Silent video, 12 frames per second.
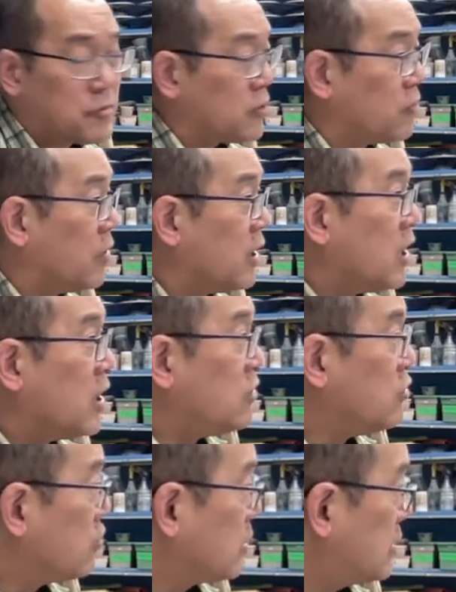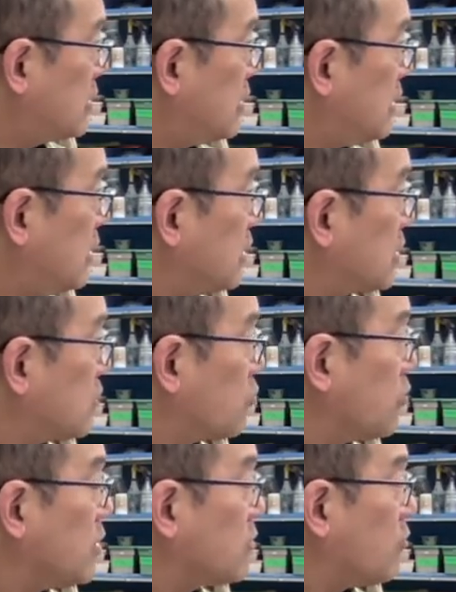So you could see that the
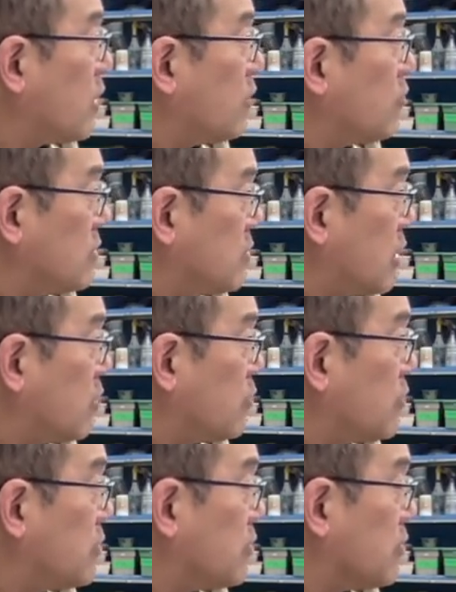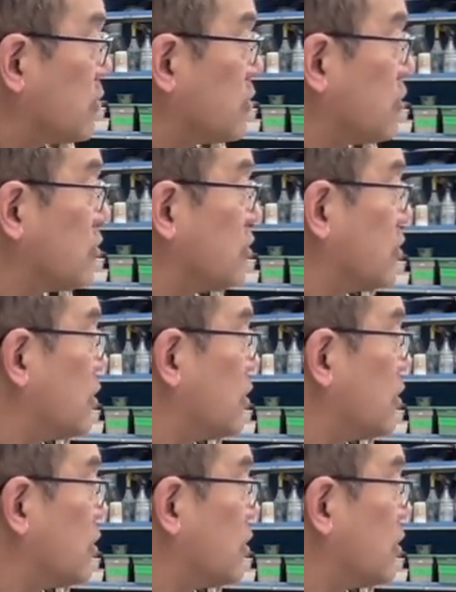reason why we start with cylinders is